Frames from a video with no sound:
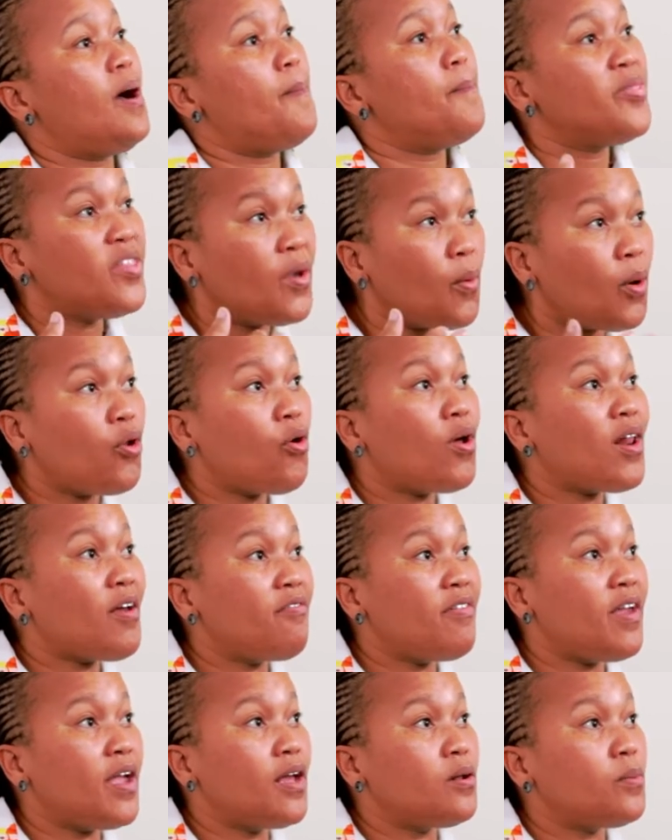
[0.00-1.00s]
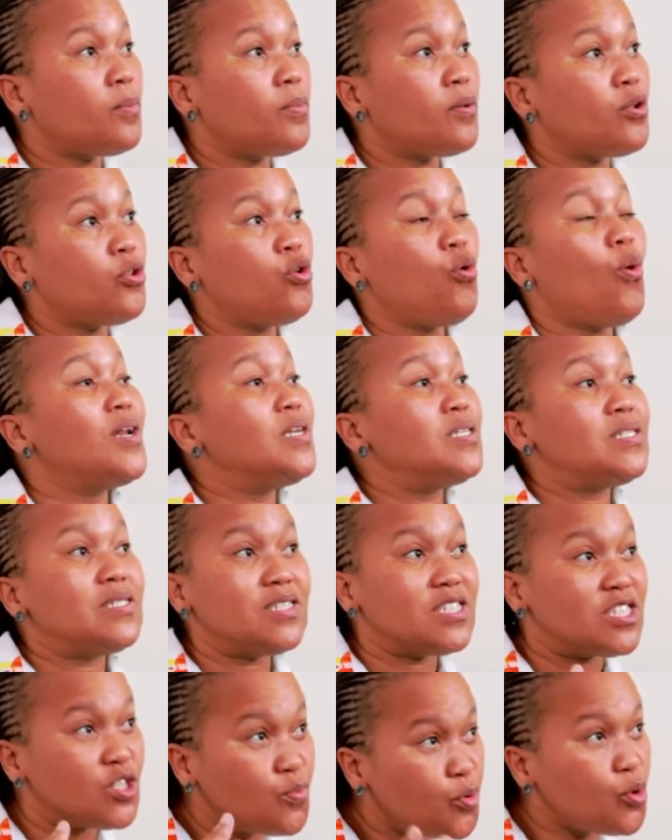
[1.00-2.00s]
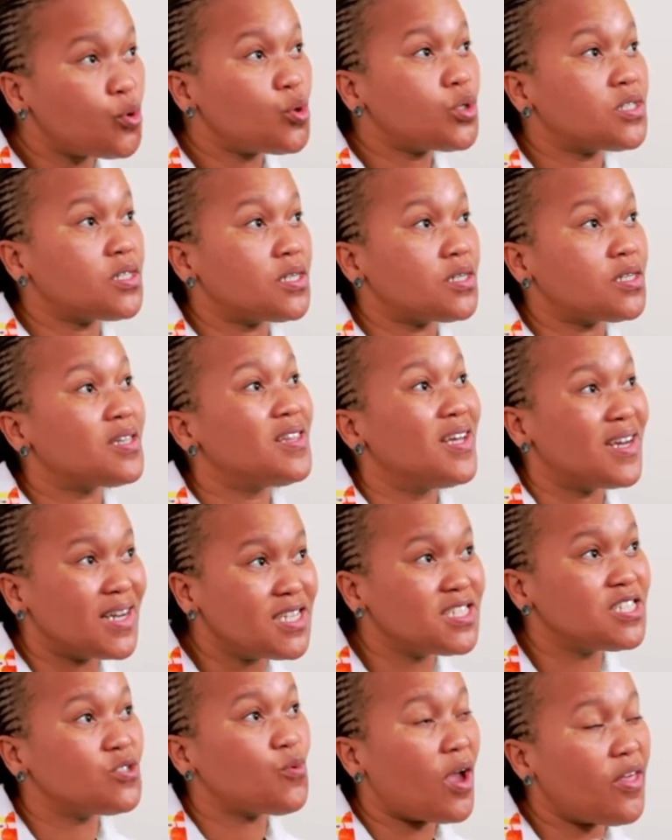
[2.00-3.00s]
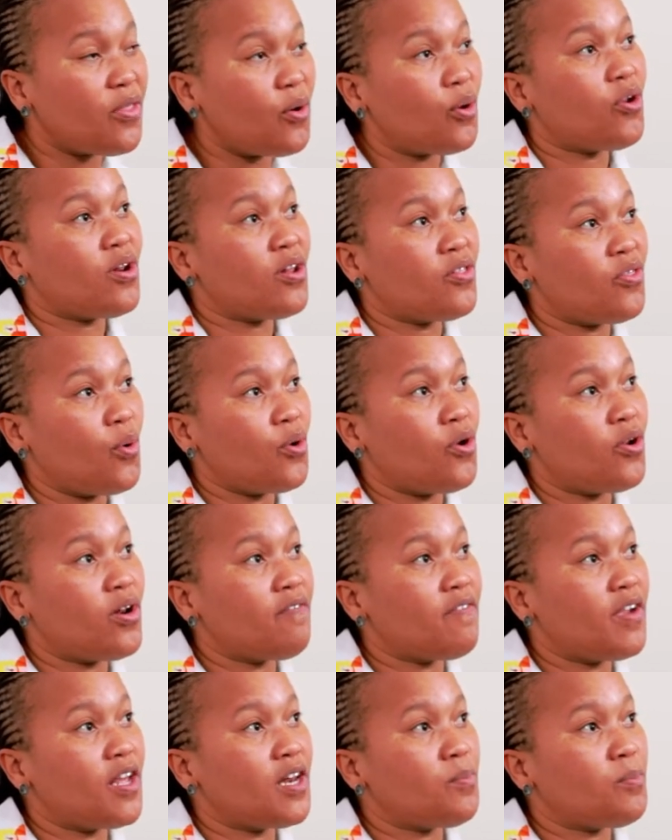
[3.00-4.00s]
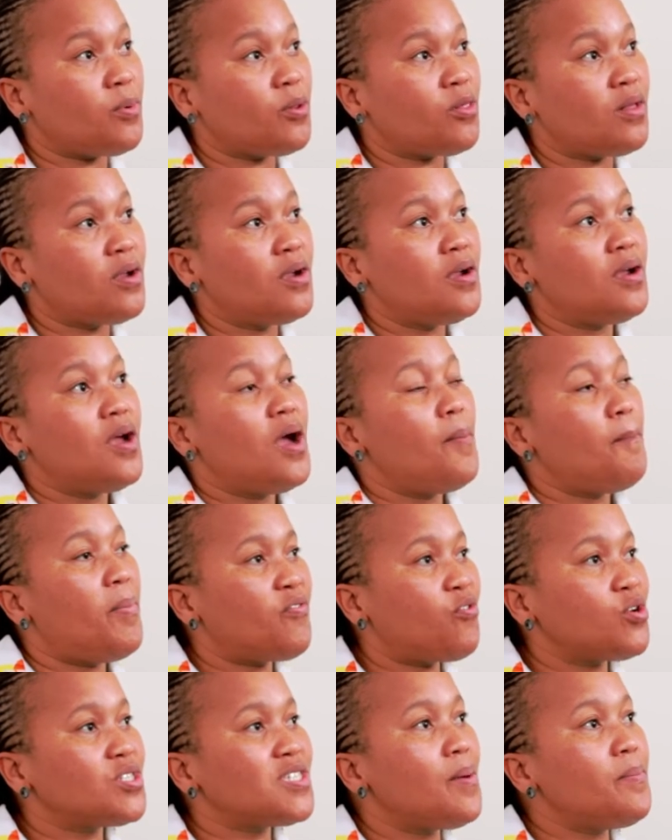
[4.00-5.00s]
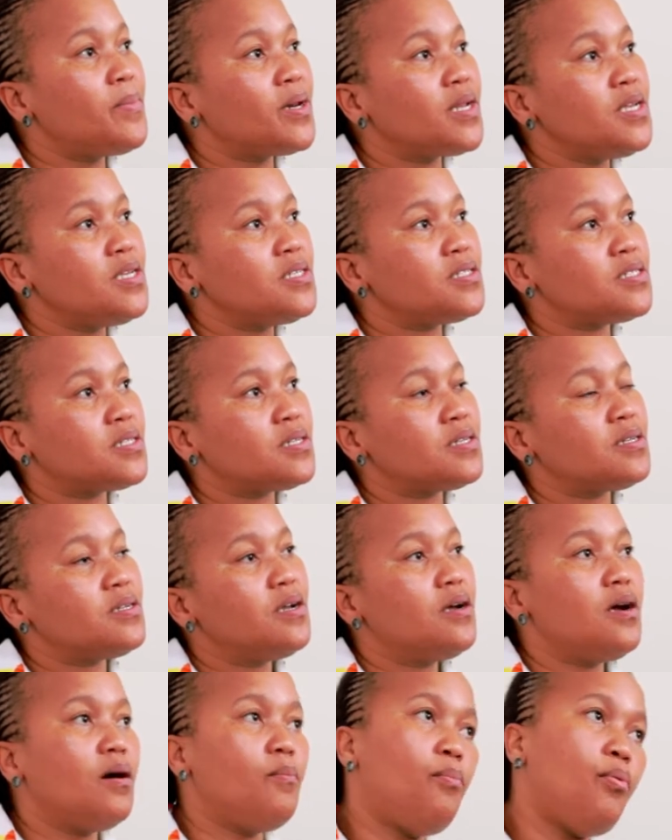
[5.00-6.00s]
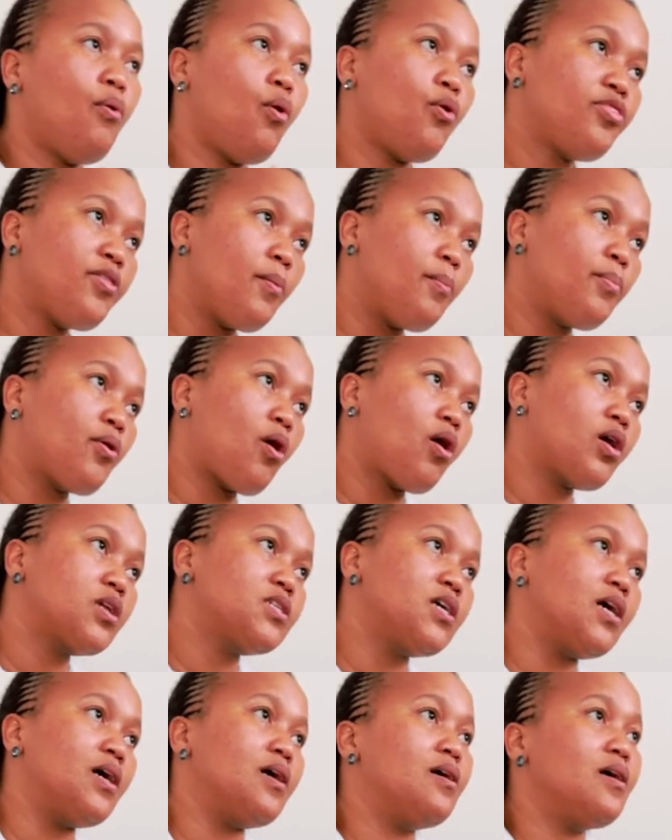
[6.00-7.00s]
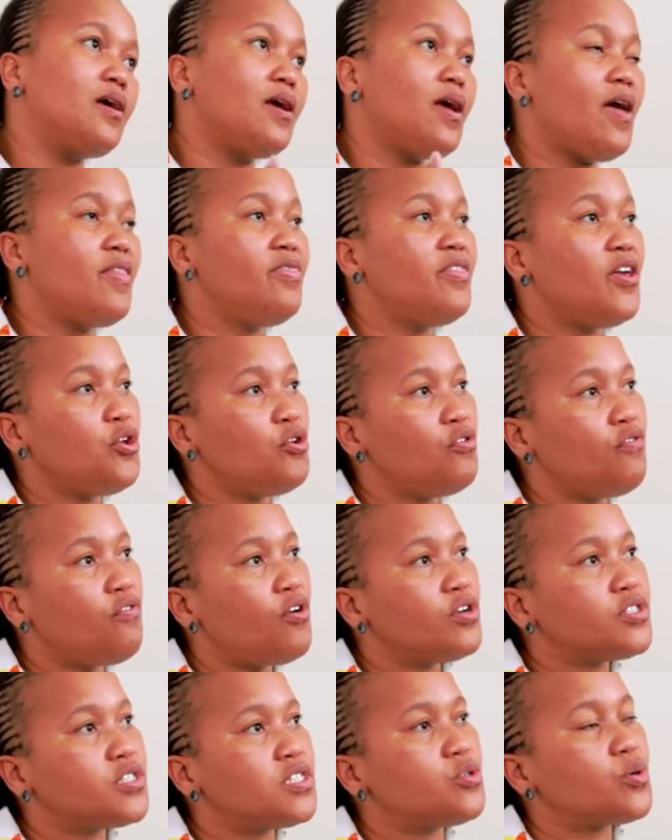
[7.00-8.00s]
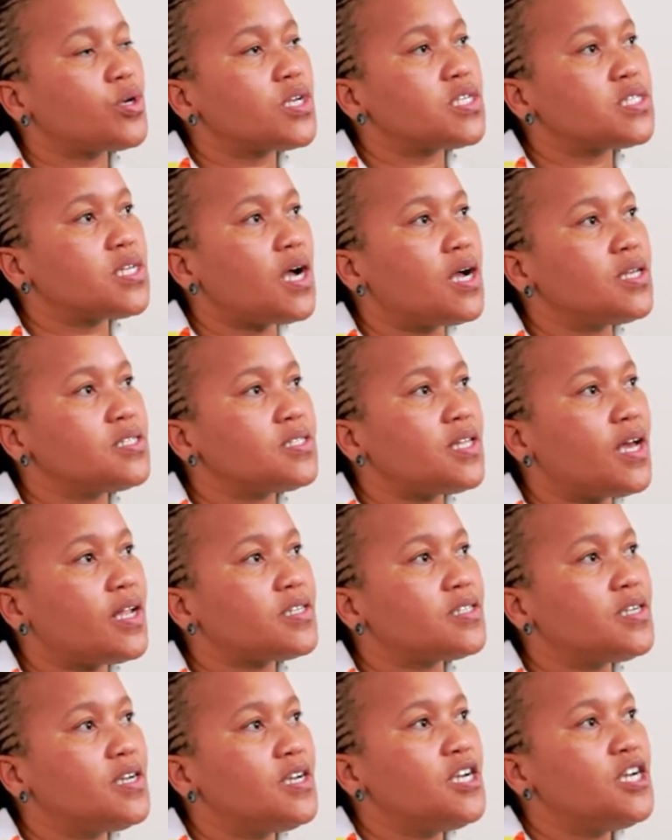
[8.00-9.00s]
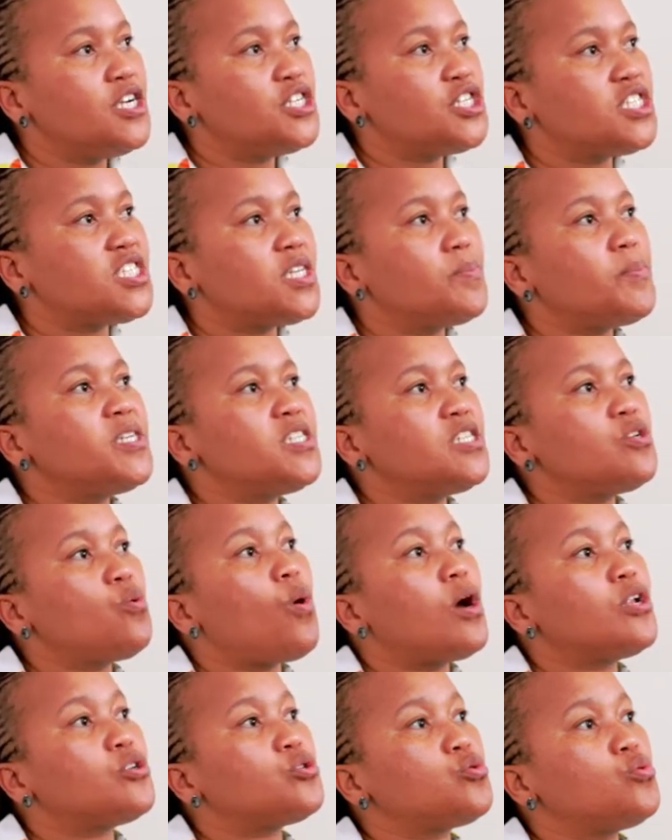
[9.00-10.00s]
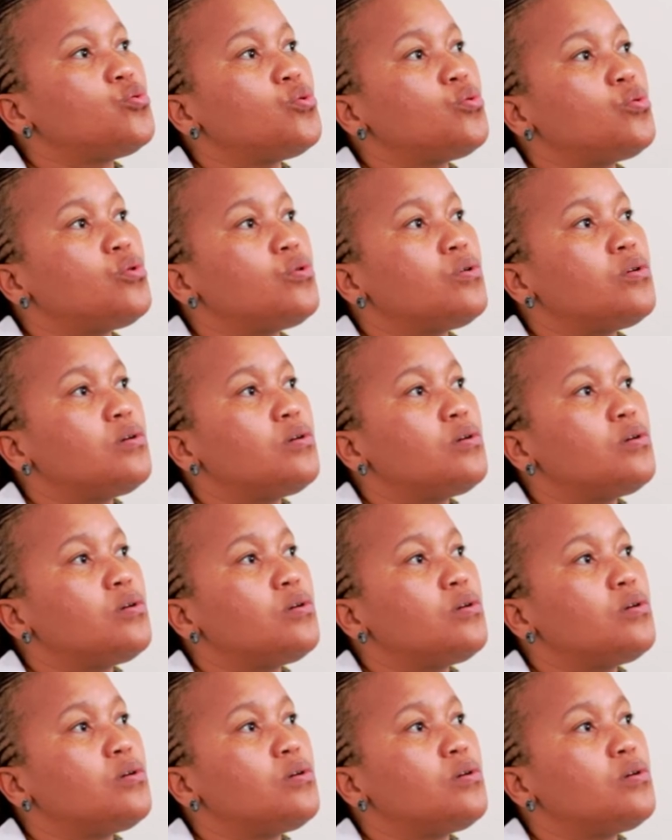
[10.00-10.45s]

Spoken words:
They were not available. No one disputed the reasons why they were not available. But for some reason, both the proctor and the university took a stance that she simply didn't want to